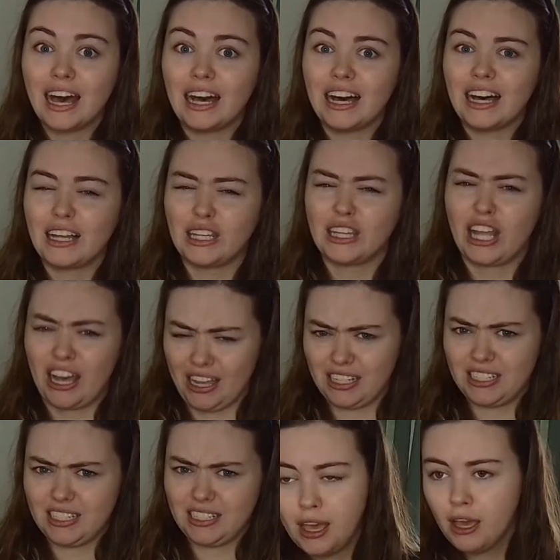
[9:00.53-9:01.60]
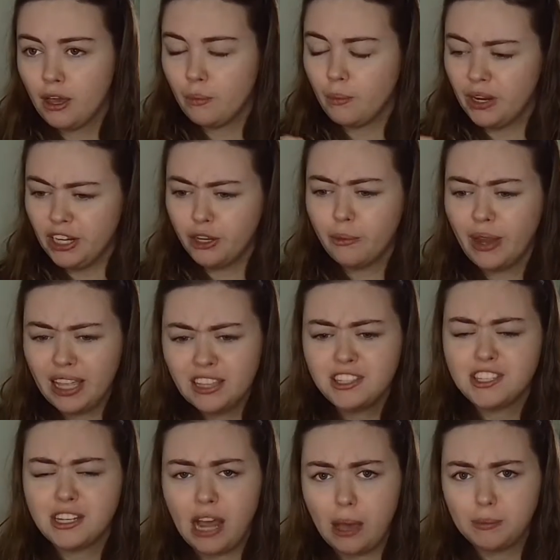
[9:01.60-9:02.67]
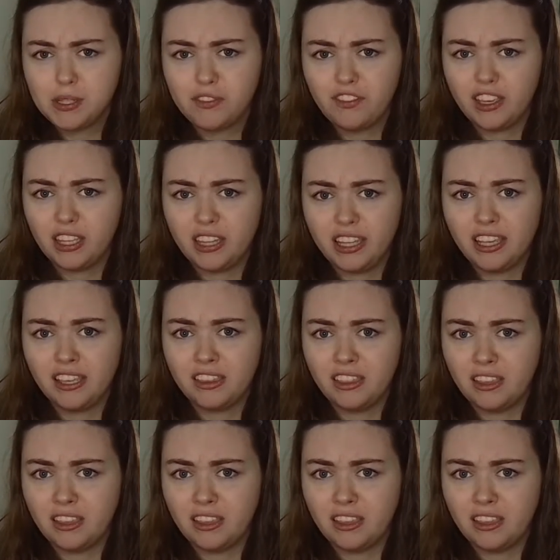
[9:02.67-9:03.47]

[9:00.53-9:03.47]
a lot. When Egwene stops feeling the